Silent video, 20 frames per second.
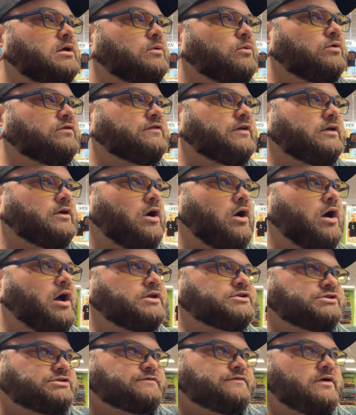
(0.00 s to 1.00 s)
was like, oh, I
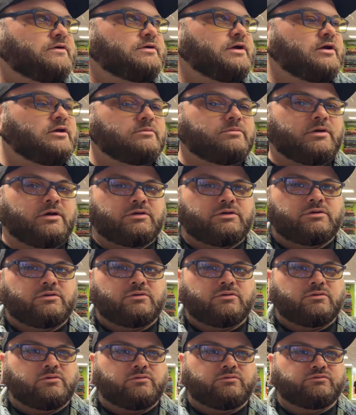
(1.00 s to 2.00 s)
just found out about
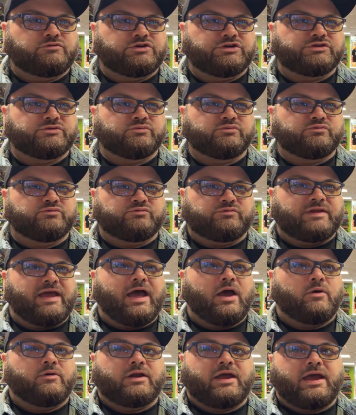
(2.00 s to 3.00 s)
you just
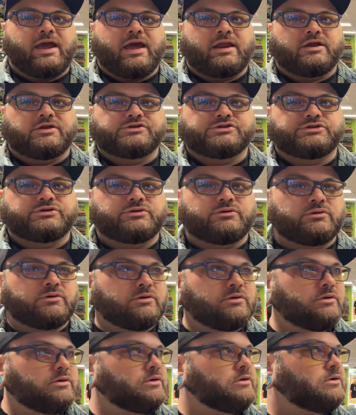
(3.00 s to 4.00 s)
now, and I added you
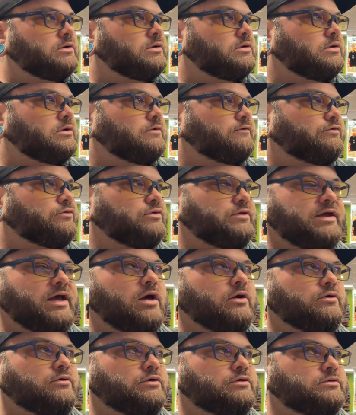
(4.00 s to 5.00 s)
through the
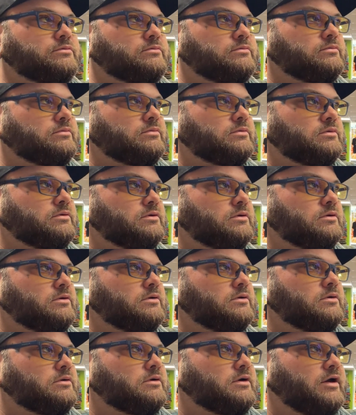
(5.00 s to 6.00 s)
algorithm.
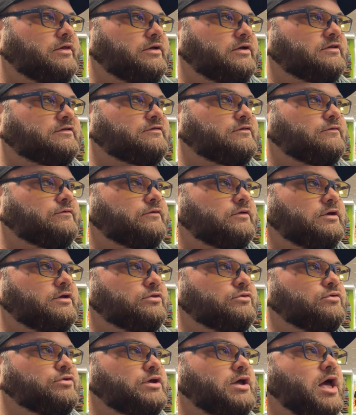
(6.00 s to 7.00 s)
I think it's so funny.
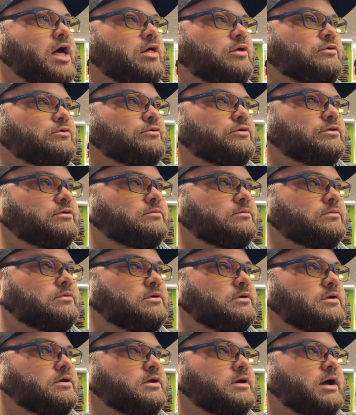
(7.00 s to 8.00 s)
Through the algorithm.
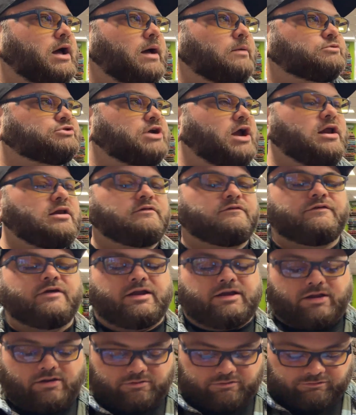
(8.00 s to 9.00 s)
I'm trying to
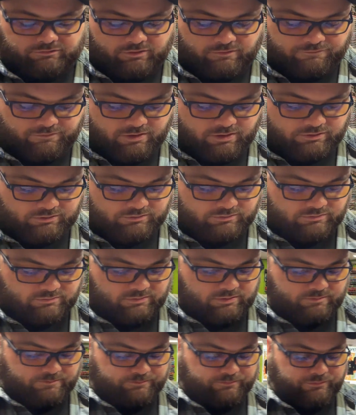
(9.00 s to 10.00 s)
find out stuff
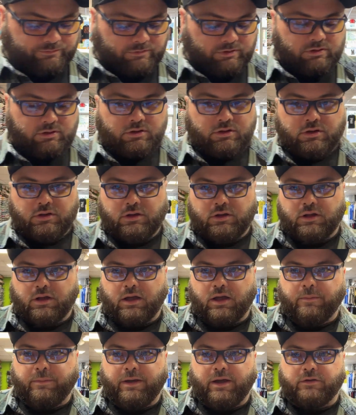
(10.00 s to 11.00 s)

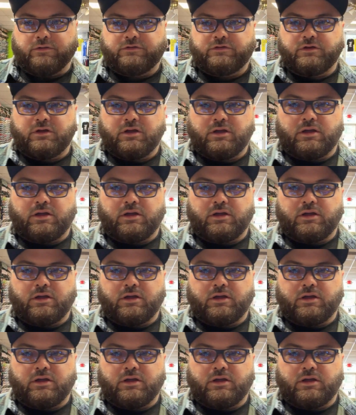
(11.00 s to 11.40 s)
about